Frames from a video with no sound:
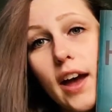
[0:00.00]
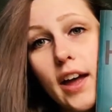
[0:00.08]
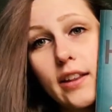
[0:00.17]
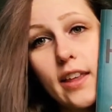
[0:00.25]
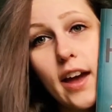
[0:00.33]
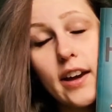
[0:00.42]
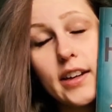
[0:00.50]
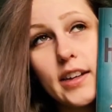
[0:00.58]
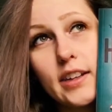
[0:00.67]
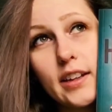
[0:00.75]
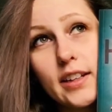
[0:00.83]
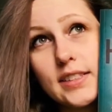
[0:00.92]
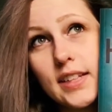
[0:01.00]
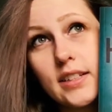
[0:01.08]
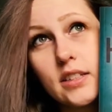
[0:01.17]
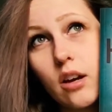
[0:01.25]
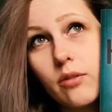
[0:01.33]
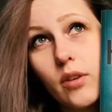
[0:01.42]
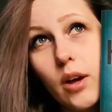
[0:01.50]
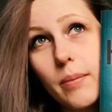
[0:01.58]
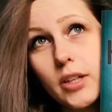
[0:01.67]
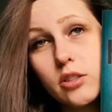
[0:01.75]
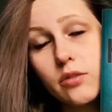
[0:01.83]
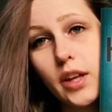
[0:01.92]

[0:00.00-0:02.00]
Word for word: and then he like sets off a bunch of